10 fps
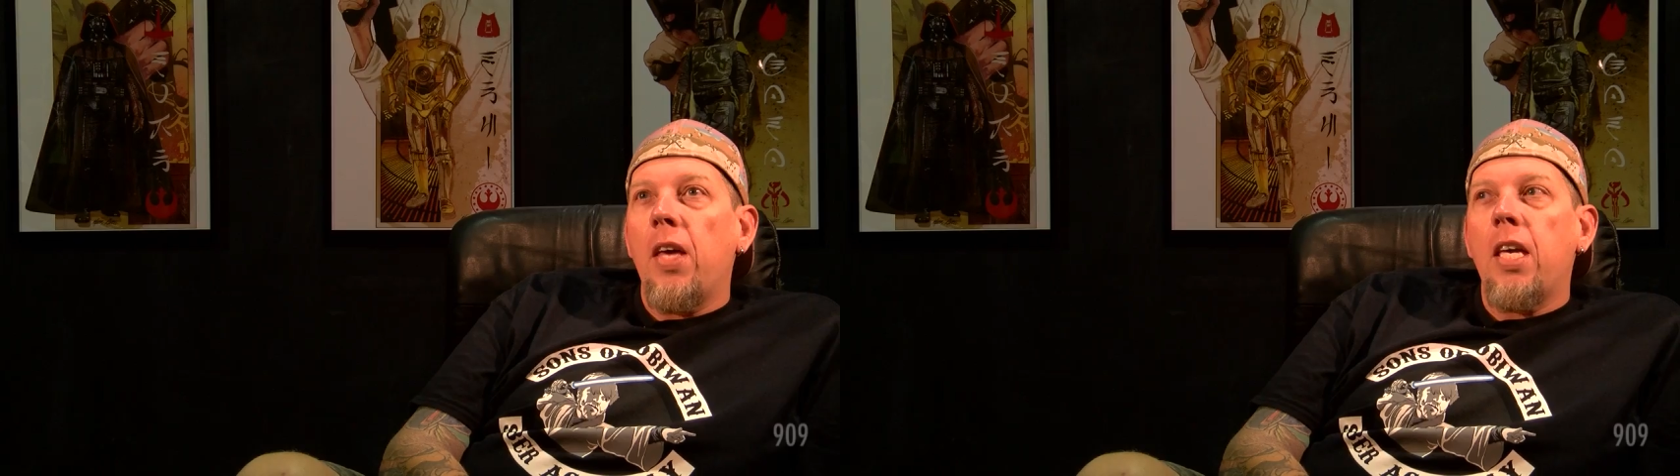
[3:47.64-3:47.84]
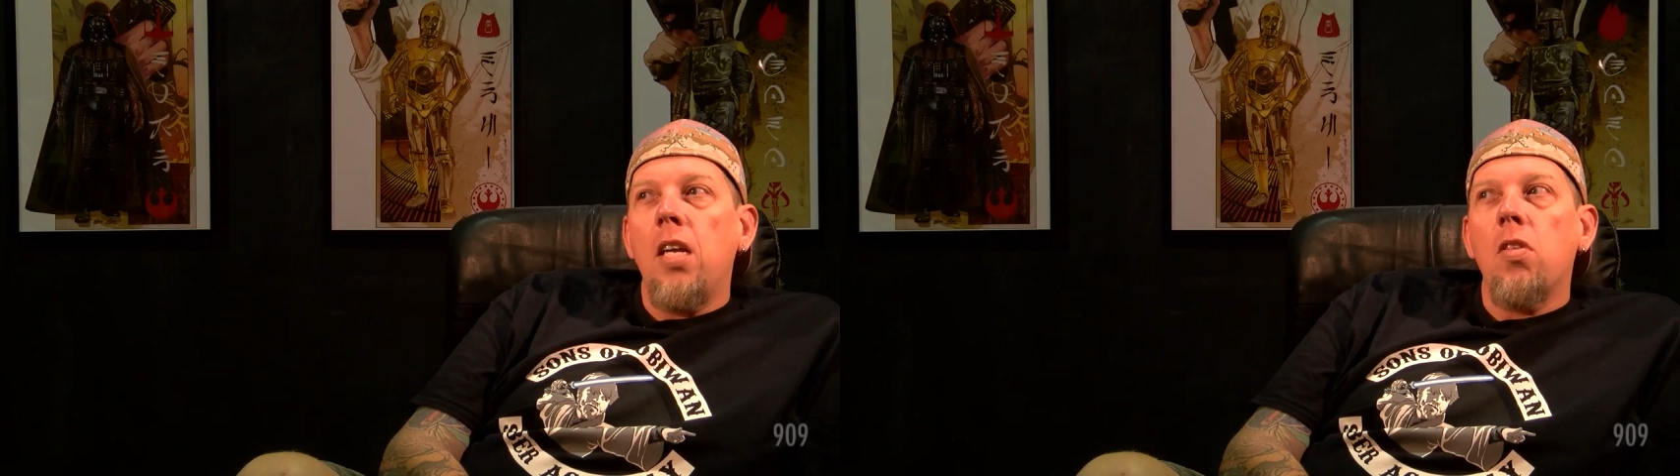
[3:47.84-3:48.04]

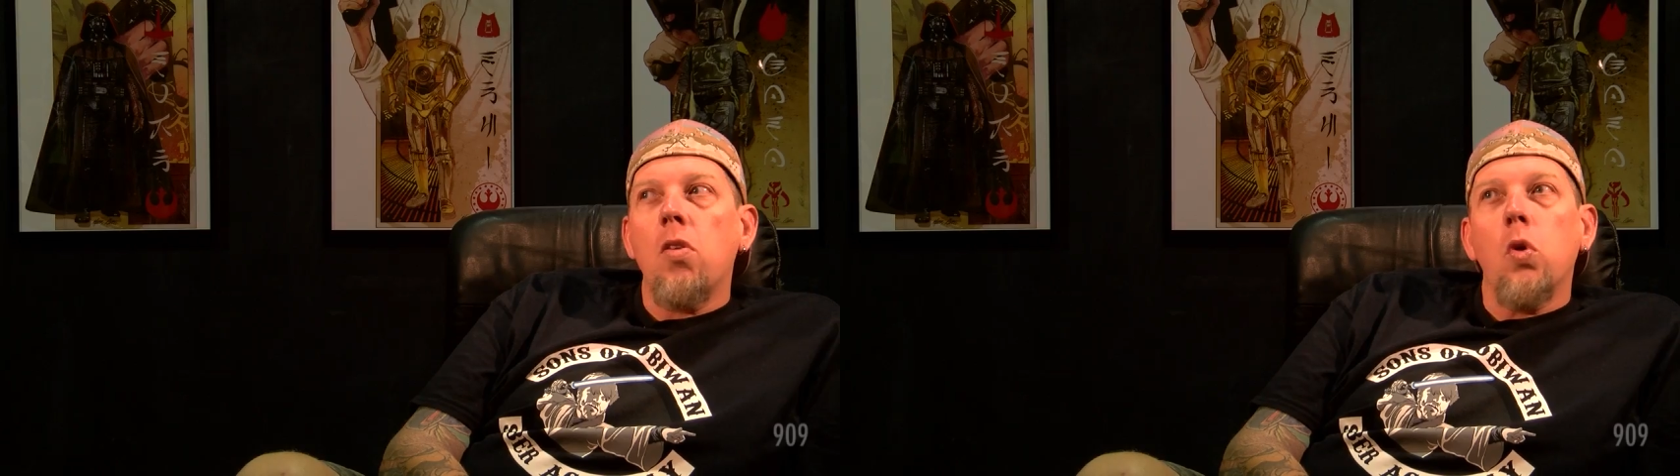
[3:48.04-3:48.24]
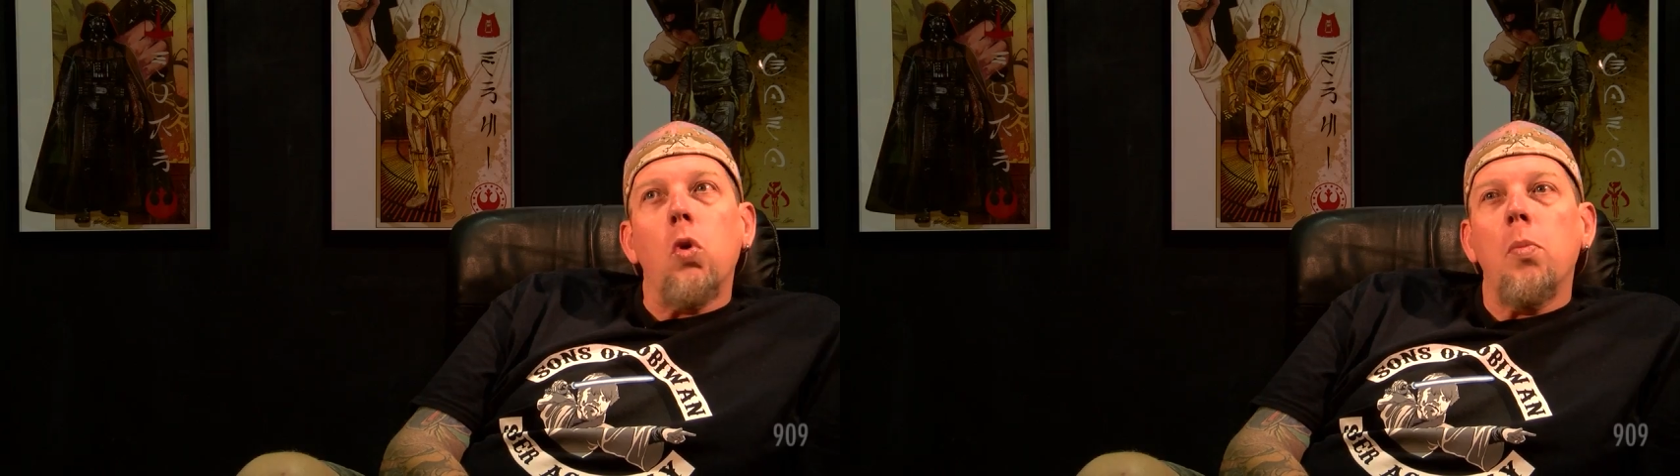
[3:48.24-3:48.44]
their kid is
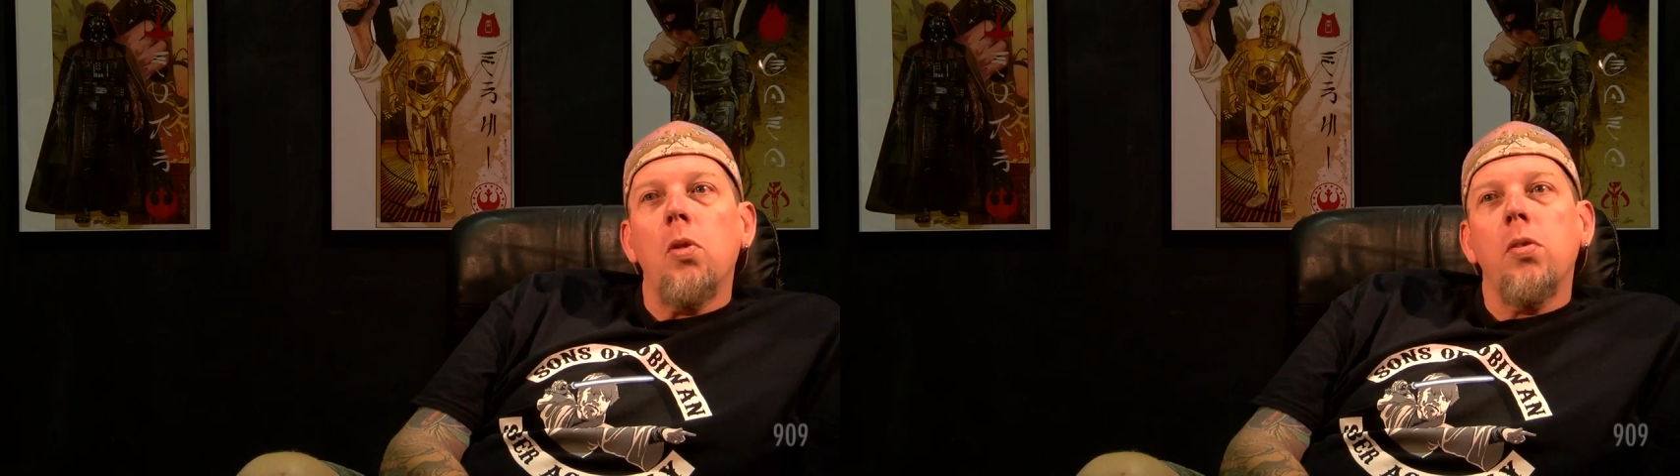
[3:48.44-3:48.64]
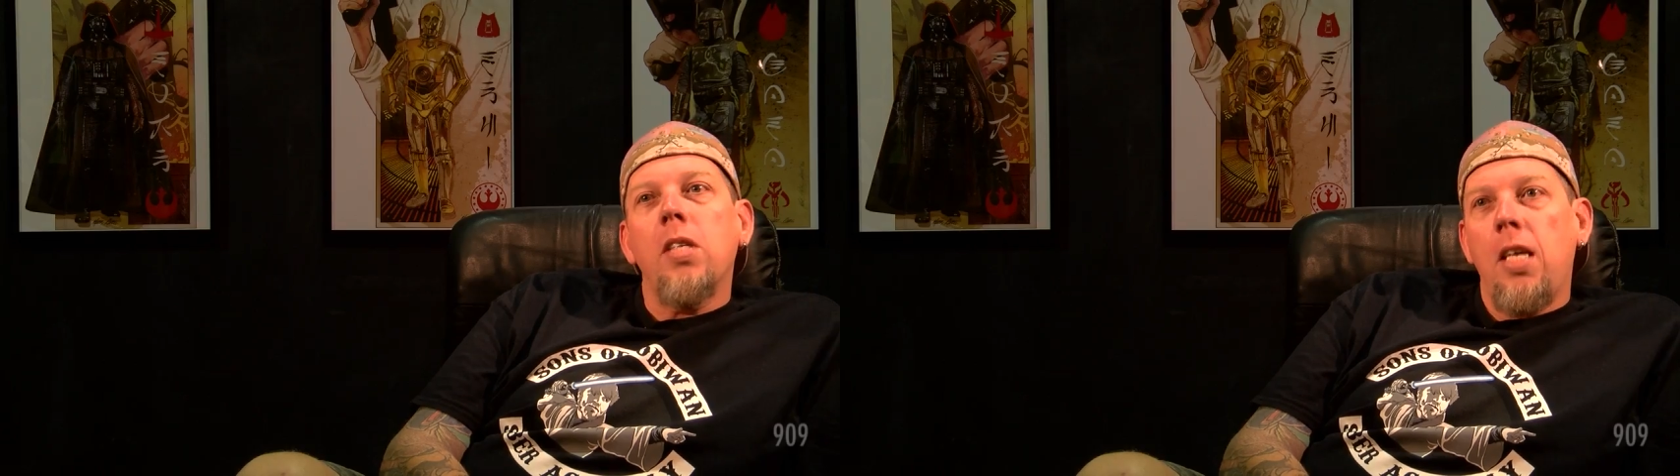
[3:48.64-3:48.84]
a
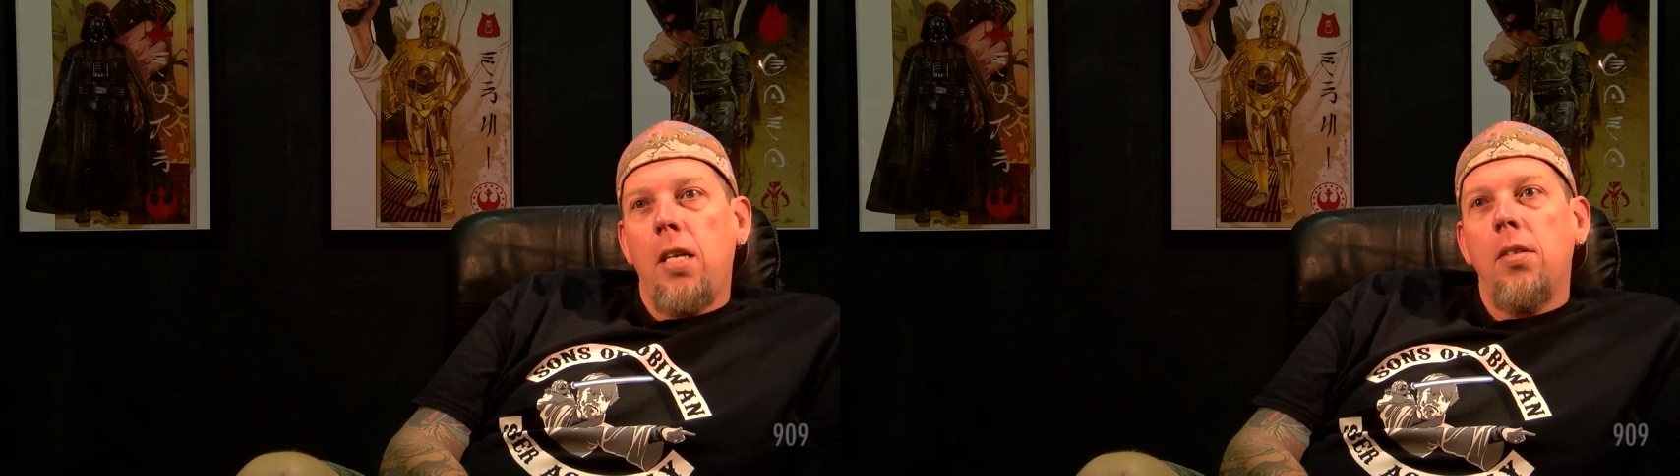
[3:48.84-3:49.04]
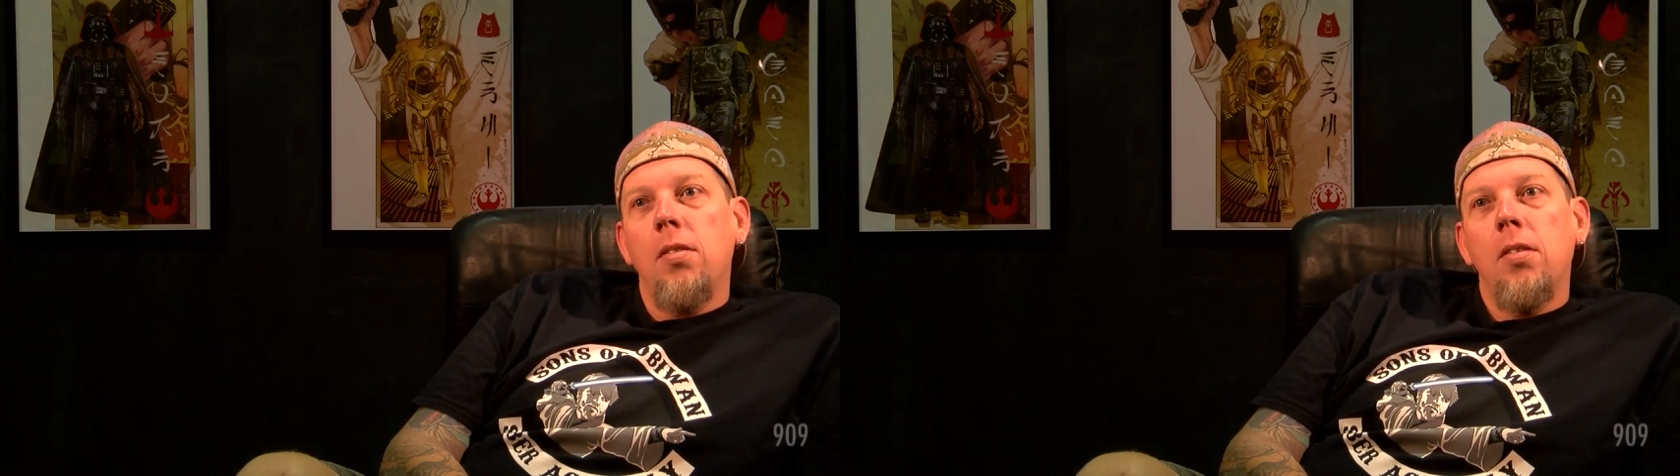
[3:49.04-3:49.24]
normal kid,